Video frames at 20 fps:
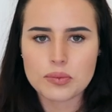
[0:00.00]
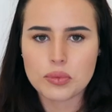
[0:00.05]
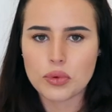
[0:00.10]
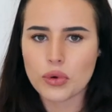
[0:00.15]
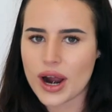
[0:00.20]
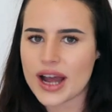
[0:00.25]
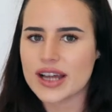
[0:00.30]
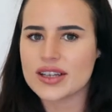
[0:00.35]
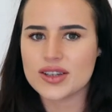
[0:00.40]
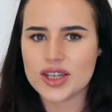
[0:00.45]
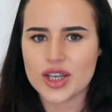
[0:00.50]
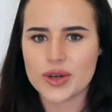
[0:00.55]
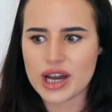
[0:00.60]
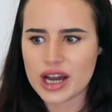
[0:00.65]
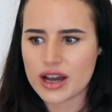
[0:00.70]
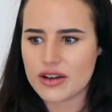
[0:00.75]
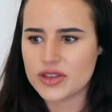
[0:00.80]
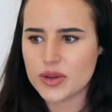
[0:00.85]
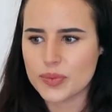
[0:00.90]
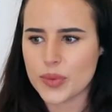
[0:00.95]
brand new
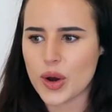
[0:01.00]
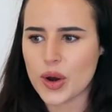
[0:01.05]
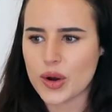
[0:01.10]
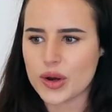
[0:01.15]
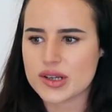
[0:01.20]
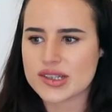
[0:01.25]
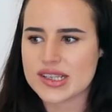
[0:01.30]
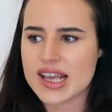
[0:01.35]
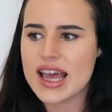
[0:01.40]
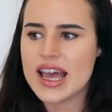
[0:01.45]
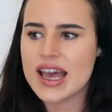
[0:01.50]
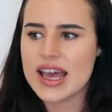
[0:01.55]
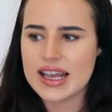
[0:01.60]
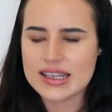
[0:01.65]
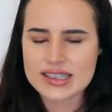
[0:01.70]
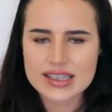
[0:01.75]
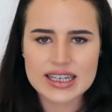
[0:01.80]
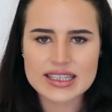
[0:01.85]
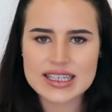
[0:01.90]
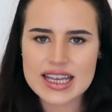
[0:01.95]
out of the box.
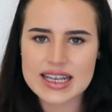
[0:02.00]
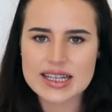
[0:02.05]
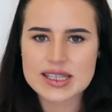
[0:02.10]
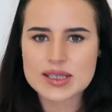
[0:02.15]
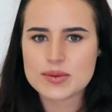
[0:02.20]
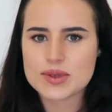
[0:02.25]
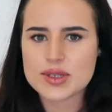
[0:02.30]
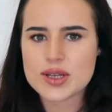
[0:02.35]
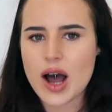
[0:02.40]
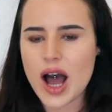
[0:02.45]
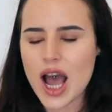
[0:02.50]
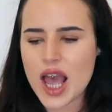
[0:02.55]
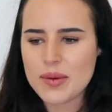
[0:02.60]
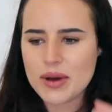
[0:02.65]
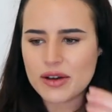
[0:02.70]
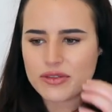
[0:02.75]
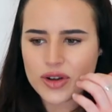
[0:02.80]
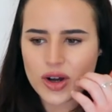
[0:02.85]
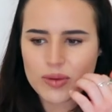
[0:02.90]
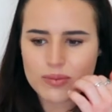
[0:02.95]
It's gonna take some time.
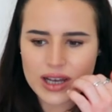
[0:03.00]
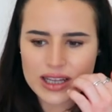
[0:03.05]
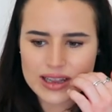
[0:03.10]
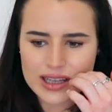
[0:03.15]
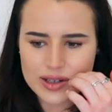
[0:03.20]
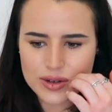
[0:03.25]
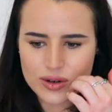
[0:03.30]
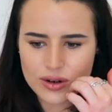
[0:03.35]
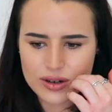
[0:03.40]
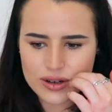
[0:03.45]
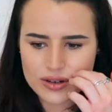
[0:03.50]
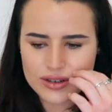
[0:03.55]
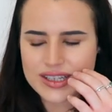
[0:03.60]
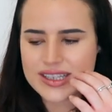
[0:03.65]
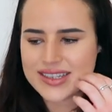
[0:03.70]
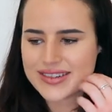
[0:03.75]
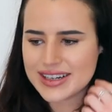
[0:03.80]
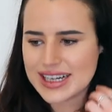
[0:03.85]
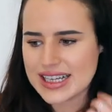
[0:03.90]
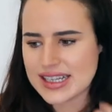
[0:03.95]
I've got my Lenore
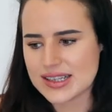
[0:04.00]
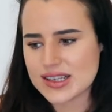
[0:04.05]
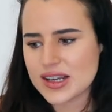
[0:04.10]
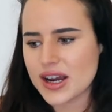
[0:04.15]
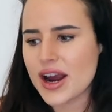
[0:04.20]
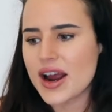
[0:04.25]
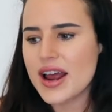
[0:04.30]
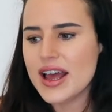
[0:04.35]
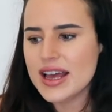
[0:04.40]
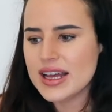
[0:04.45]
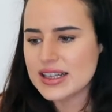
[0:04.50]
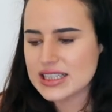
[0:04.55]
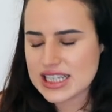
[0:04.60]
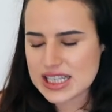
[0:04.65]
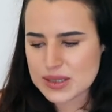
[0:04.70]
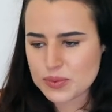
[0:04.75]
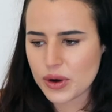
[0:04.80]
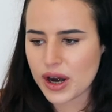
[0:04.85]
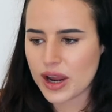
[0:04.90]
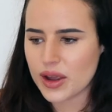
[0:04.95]
crease releaser to
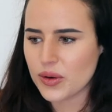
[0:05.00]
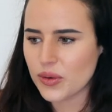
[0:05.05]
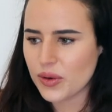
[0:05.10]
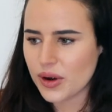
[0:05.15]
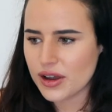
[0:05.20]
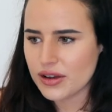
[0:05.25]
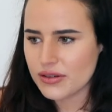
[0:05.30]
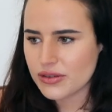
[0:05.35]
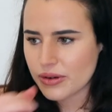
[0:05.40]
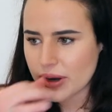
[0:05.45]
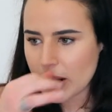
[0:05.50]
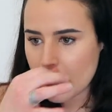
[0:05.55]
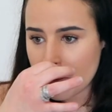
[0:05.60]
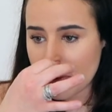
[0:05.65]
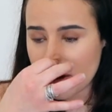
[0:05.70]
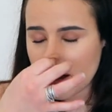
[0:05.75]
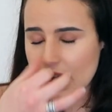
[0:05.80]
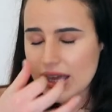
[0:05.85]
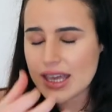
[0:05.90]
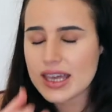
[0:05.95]
spray all over it,
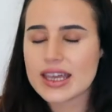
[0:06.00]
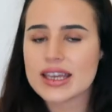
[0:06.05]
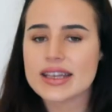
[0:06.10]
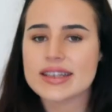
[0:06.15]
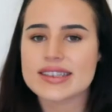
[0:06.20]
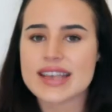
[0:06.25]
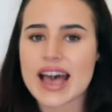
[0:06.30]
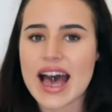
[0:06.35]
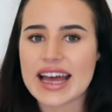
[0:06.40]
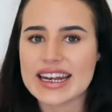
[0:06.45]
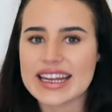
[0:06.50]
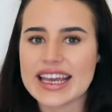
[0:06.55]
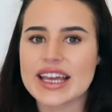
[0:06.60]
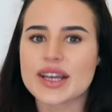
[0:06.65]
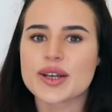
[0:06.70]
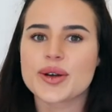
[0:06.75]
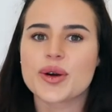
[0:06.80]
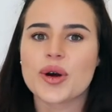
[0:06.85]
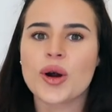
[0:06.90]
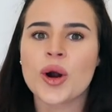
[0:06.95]
but it is an
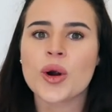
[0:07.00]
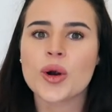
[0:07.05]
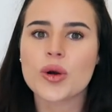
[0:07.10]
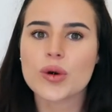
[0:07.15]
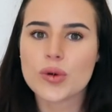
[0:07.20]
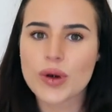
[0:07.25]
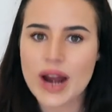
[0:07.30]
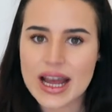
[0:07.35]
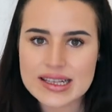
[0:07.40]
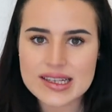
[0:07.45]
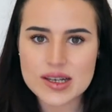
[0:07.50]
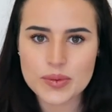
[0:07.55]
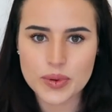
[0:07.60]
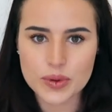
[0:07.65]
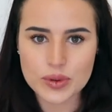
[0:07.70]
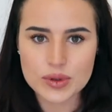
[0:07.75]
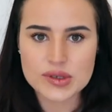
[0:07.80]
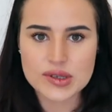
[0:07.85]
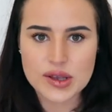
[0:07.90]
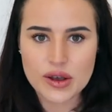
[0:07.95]

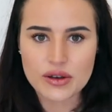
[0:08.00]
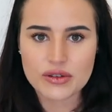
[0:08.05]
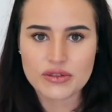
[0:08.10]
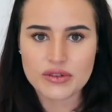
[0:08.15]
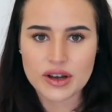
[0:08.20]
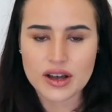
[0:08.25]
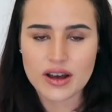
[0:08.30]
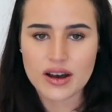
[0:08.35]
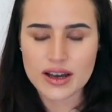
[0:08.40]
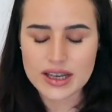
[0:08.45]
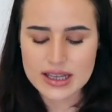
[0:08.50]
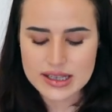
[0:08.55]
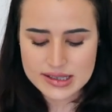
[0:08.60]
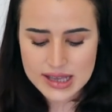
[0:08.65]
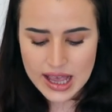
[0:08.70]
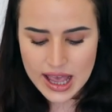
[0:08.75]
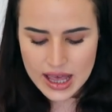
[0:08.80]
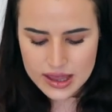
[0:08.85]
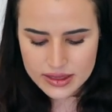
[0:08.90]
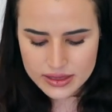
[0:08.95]
incredible sofa, guys.
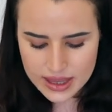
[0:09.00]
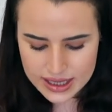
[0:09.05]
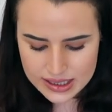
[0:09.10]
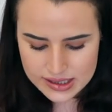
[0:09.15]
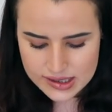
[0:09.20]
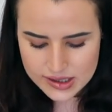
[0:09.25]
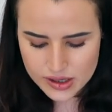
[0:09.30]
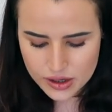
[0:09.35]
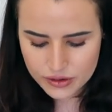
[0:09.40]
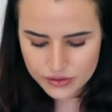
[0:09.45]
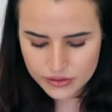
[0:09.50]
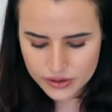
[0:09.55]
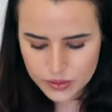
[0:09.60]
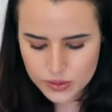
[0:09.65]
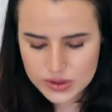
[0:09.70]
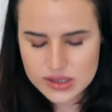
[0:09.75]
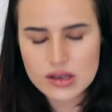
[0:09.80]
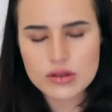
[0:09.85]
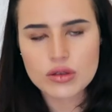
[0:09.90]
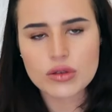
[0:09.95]
This sofa
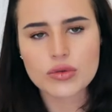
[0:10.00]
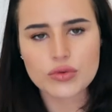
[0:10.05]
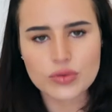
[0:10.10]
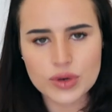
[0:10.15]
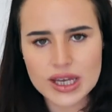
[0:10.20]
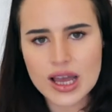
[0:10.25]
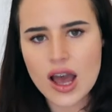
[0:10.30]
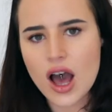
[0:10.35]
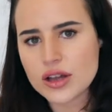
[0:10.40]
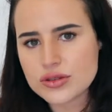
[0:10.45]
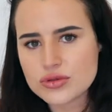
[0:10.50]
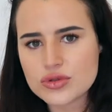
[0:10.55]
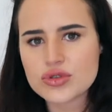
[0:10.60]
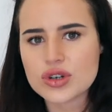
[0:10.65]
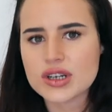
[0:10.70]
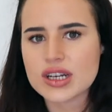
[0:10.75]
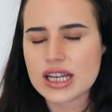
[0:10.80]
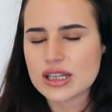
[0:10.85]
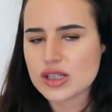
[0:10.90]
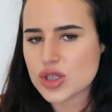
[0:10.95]
was
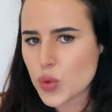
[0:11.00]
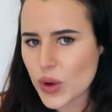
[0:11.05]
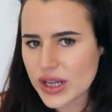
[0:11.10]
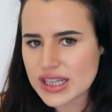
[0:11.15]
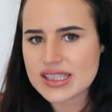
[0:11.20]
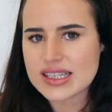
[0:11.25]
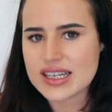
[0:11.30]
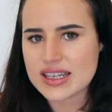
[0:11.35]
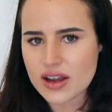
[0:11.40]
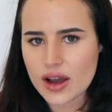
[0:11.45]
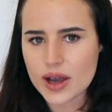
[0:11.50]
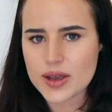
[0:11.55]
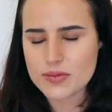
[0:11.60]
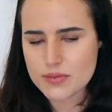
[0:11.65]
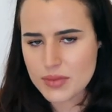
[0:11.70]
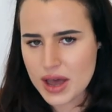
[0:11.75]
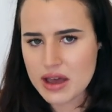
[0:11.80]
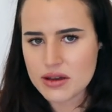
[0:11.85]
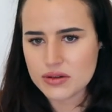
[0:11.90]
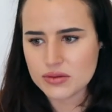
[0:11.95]

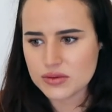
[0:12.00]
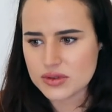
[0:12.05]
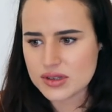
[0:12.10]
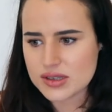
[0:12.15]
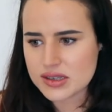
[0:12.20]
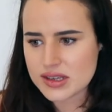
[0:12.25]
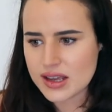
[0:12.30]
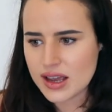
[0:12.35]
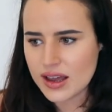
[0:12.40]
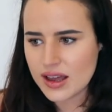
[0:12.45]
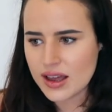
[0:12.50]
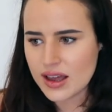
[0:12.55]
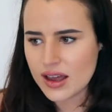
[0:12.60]
£329.